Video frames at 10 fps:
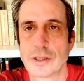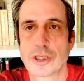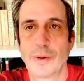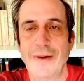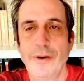
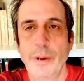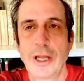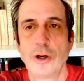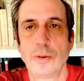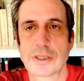So
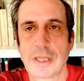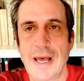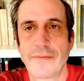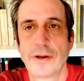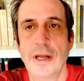everybody who has
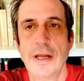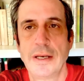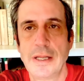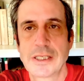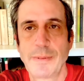left
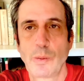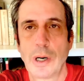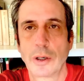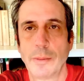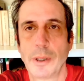needs to be
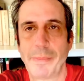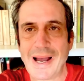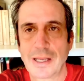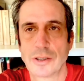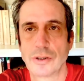welcomed
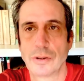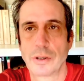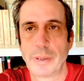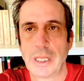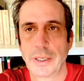back into
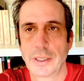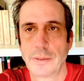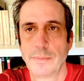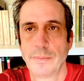the polity.